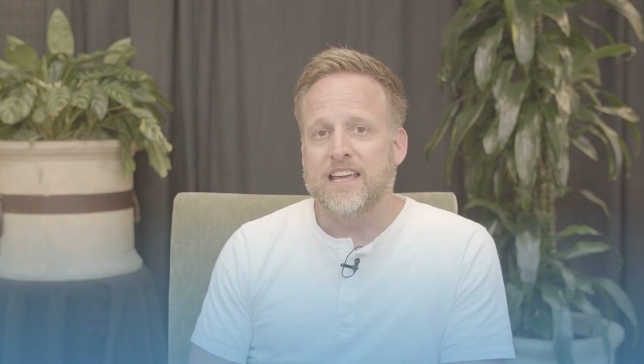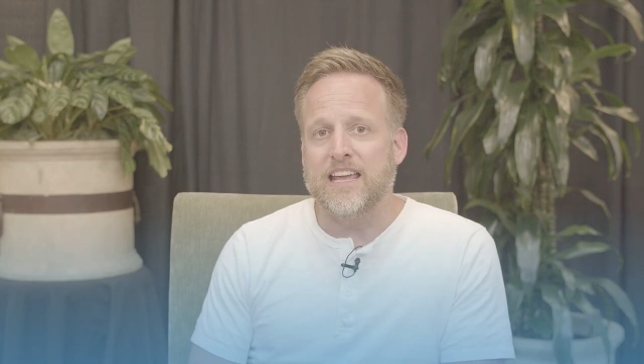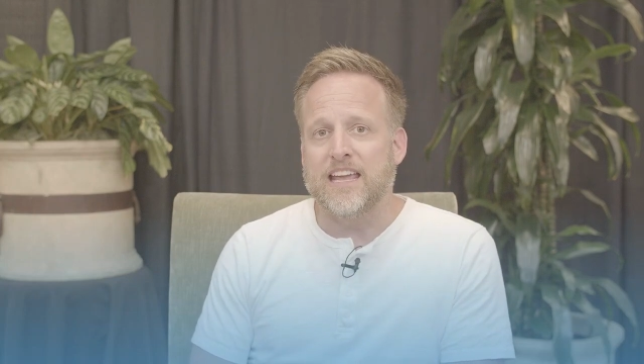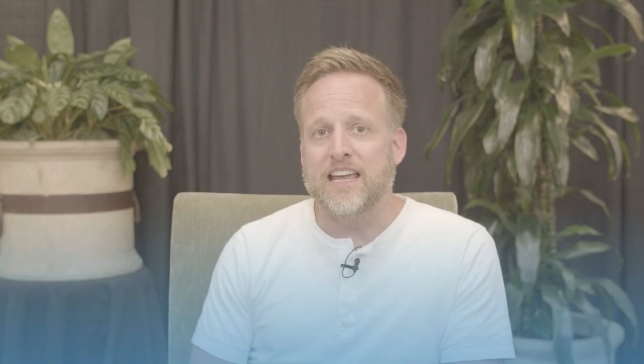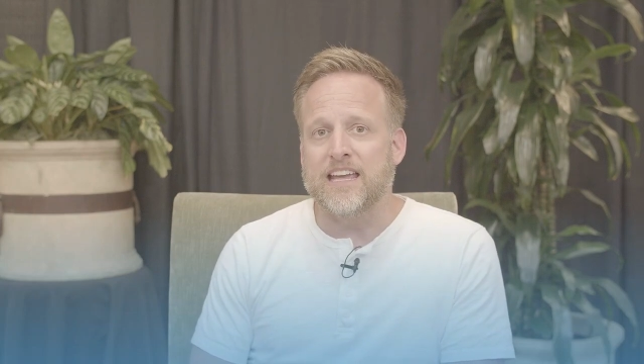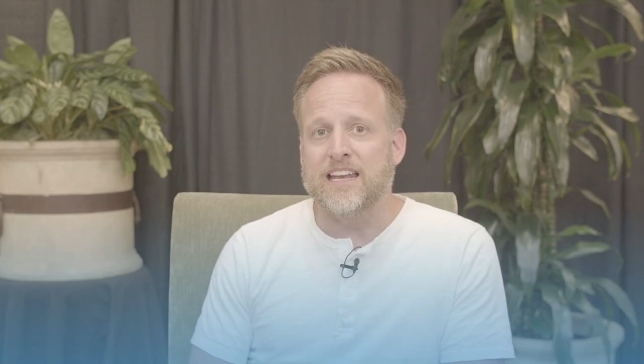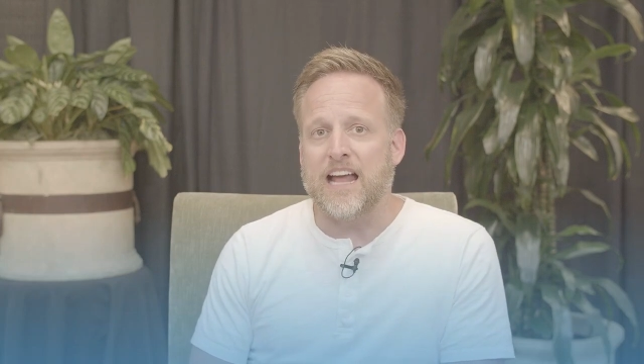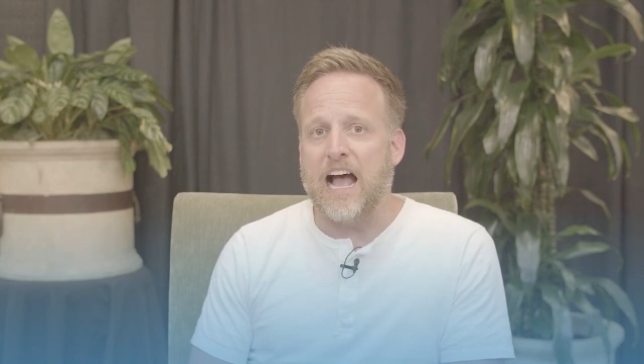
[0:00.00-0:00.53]

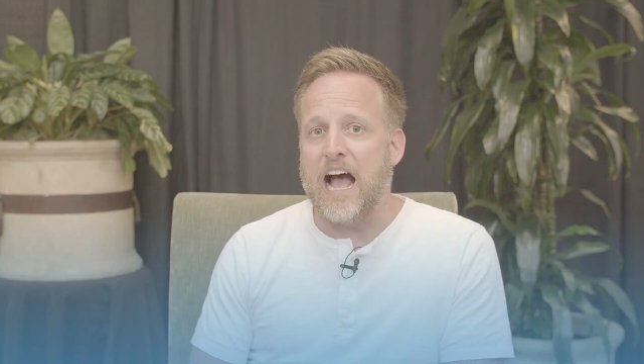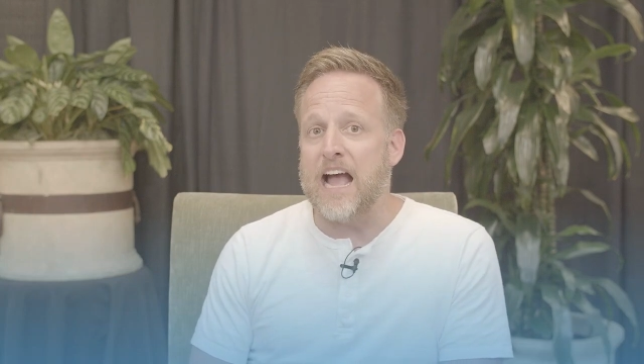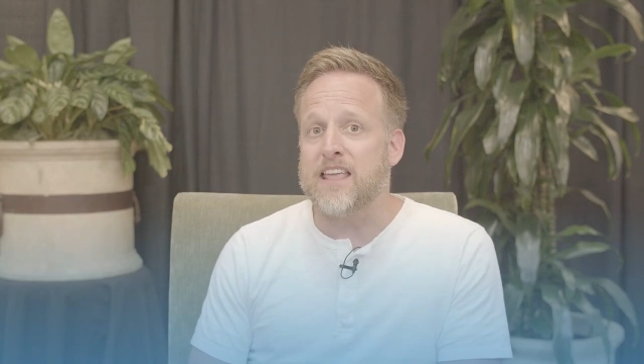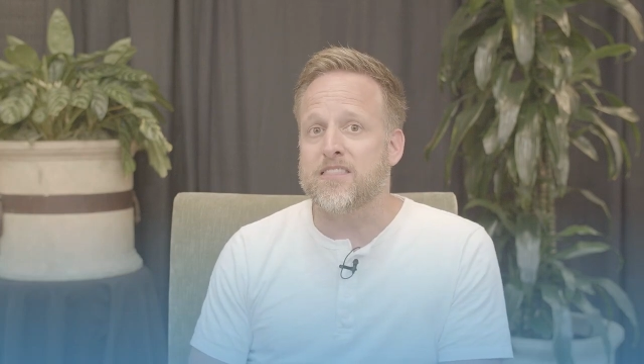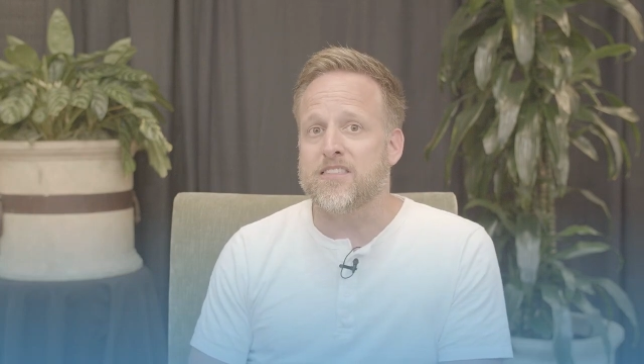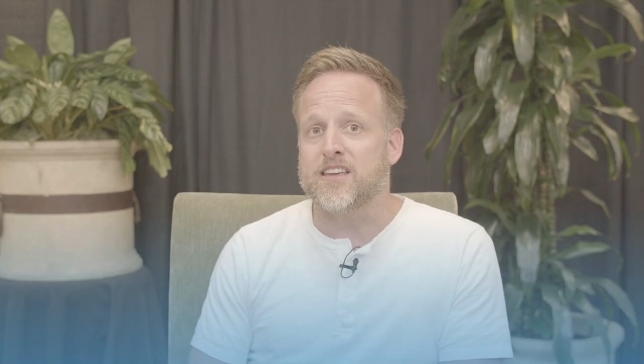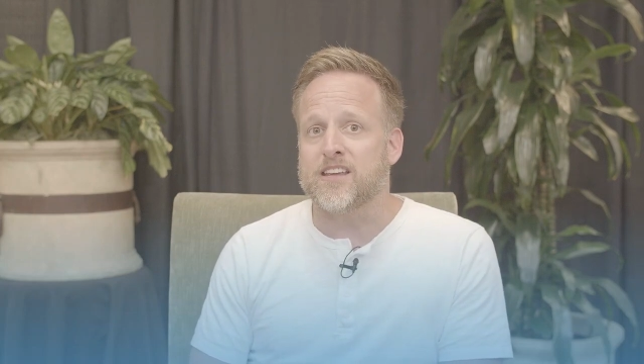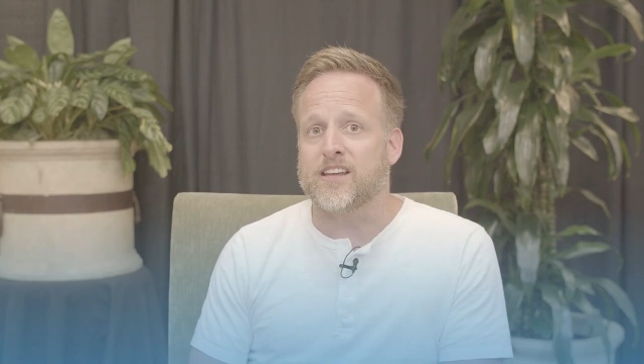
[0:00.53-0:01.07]
And I
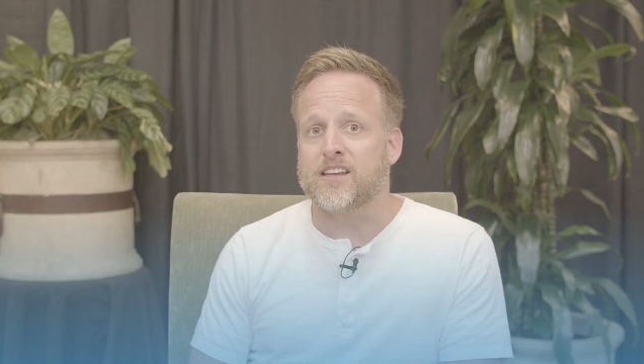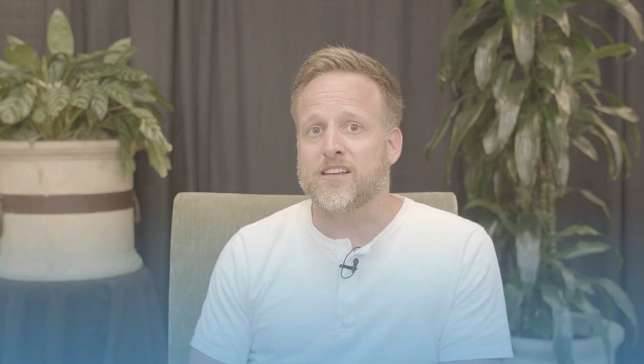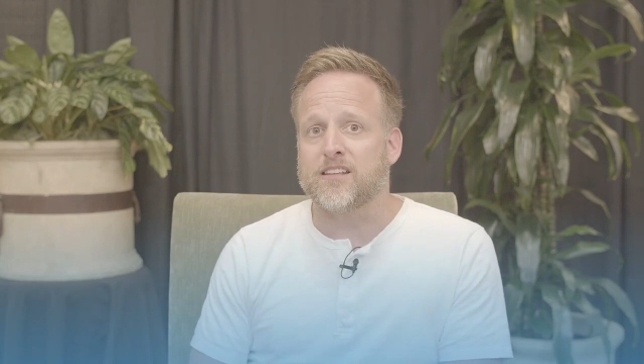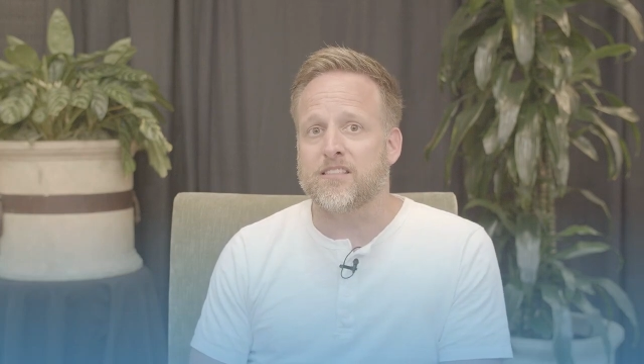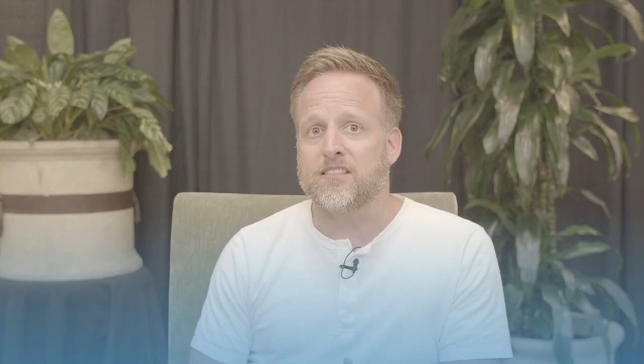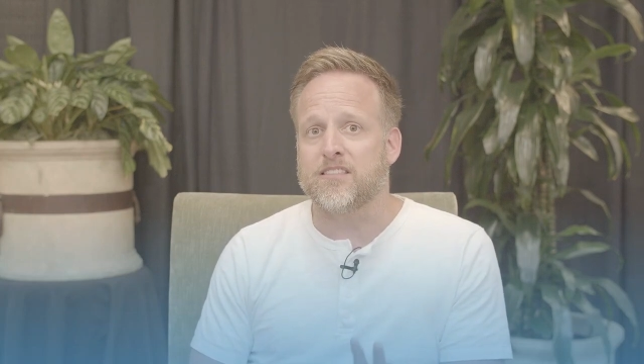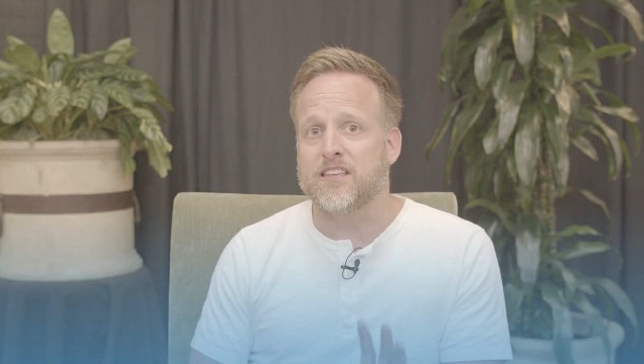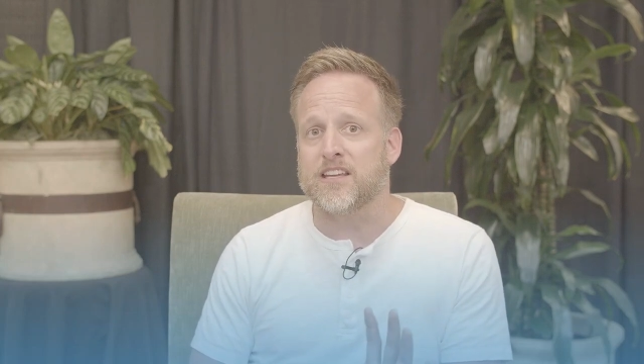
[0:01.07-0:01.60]

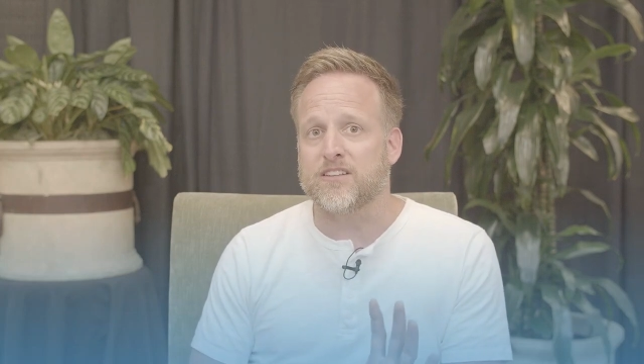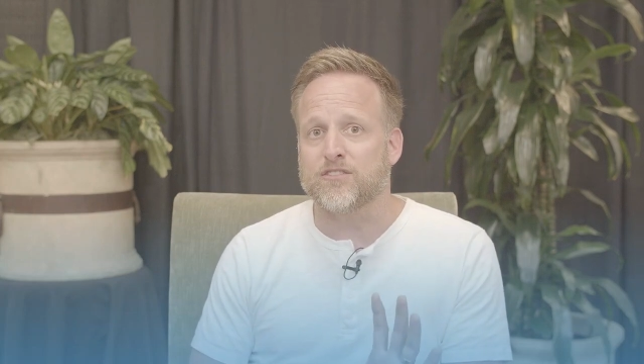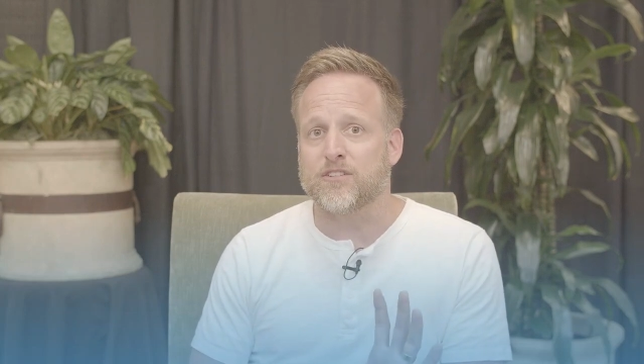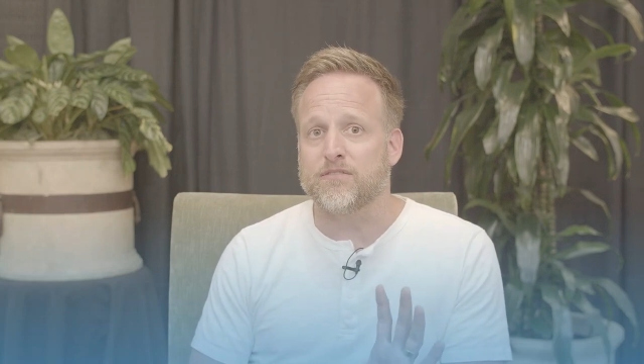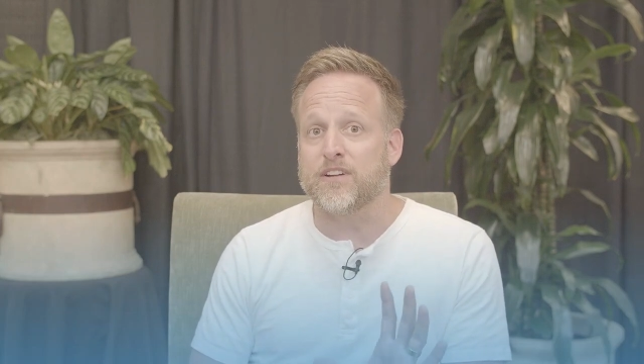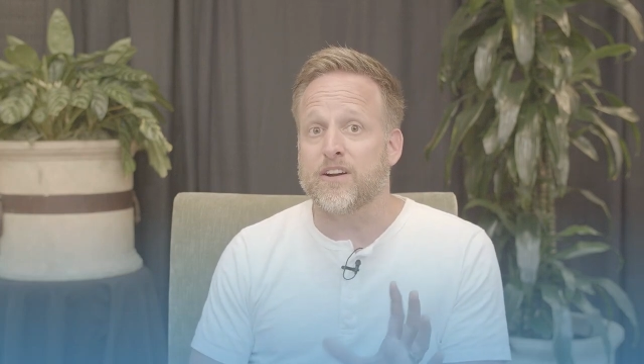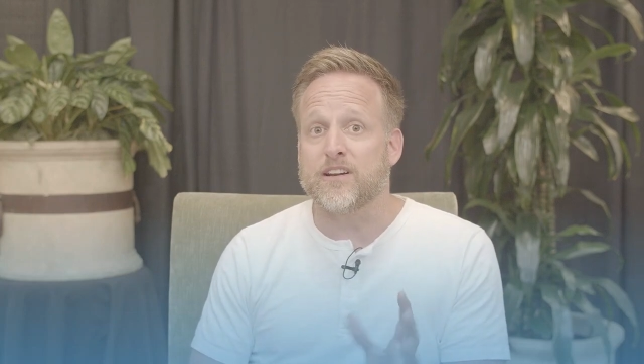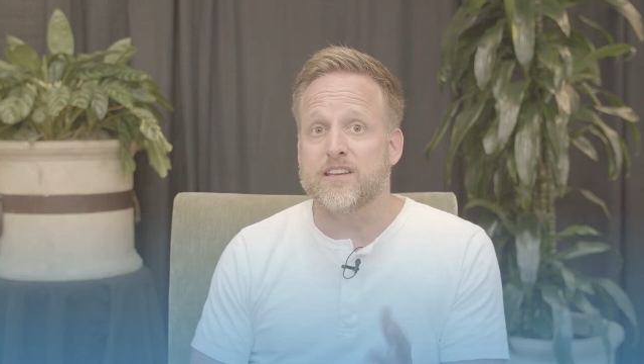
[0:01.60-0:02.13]
think things
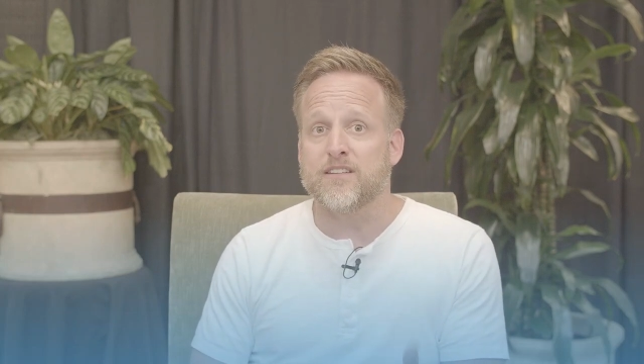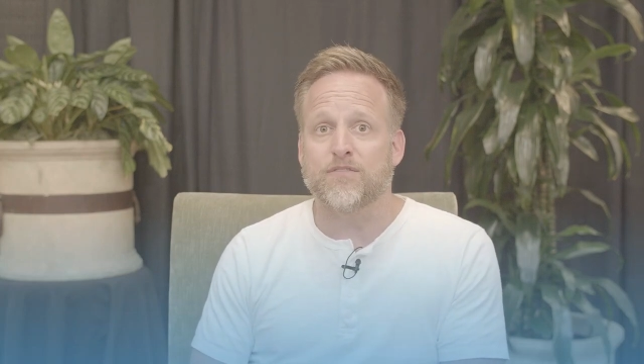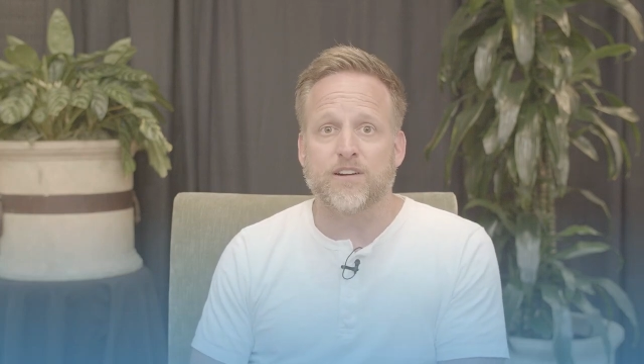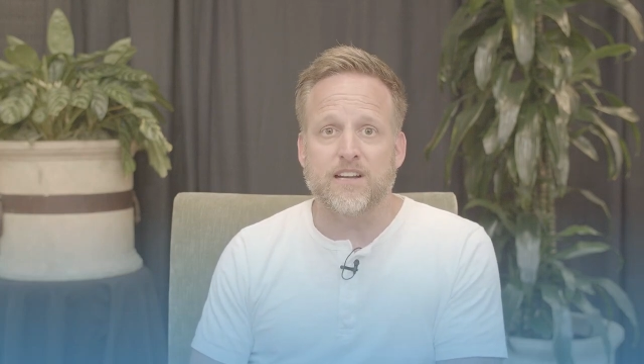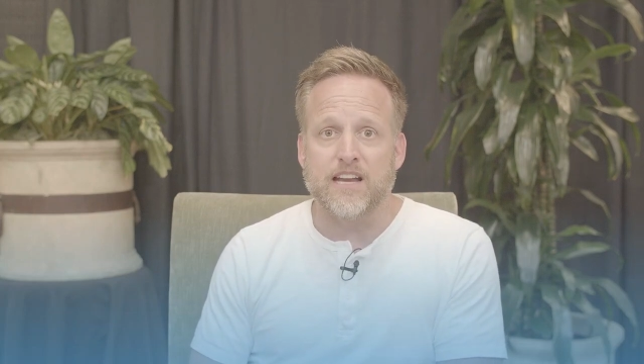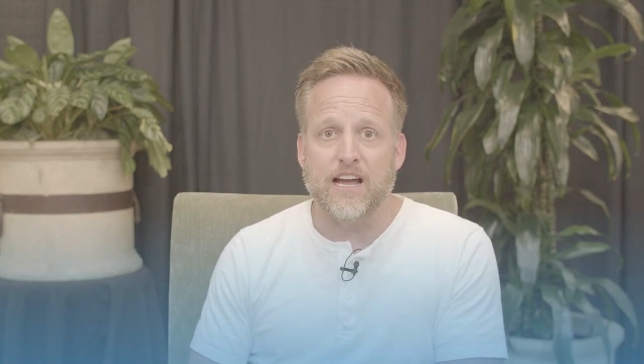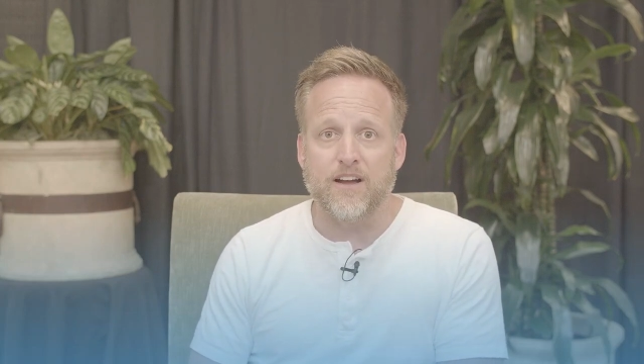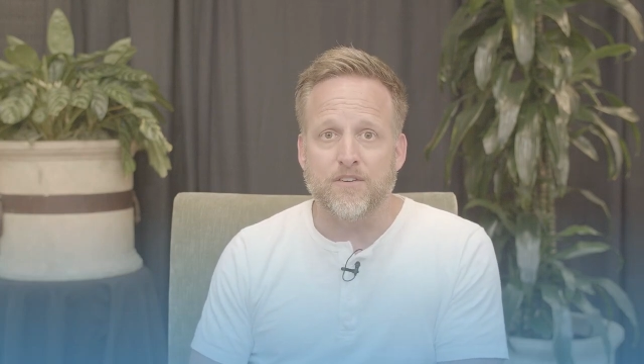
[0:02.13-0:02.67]
are very
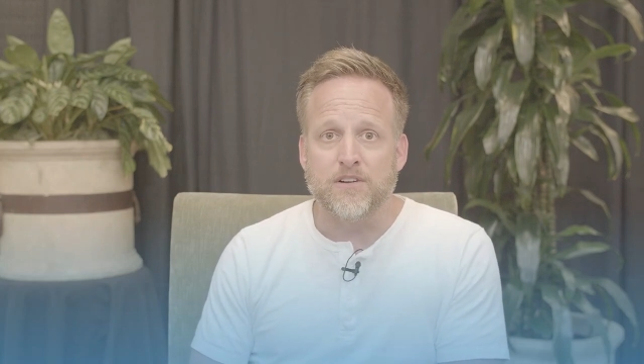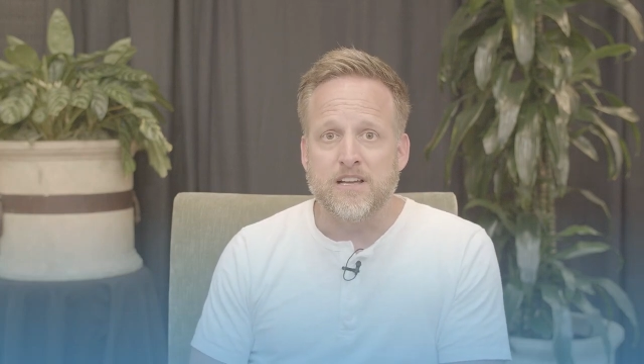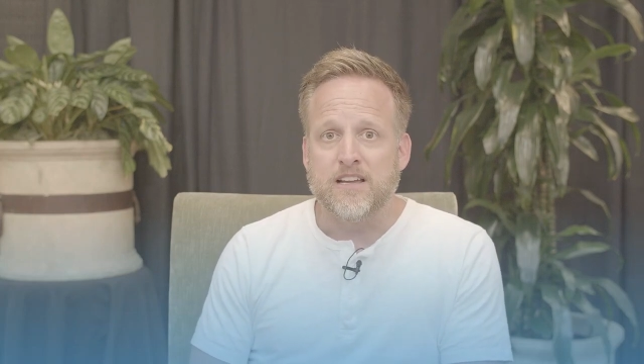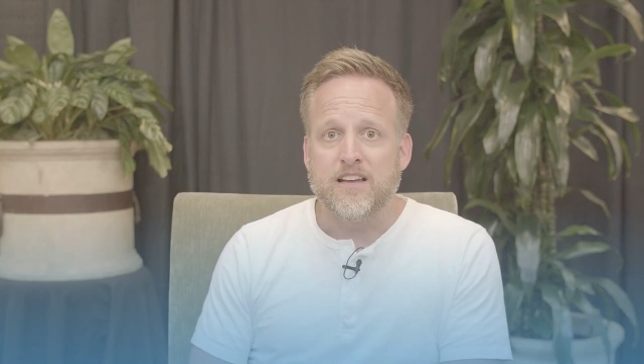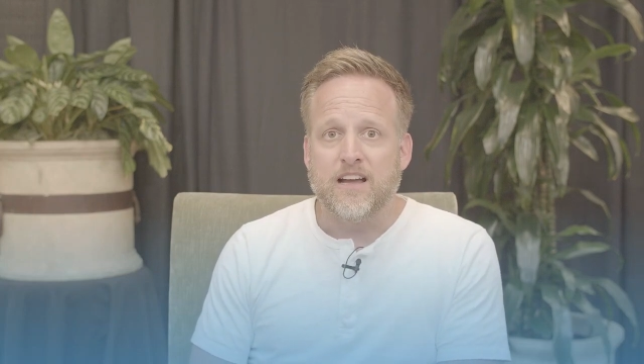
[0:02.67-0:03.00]
different now.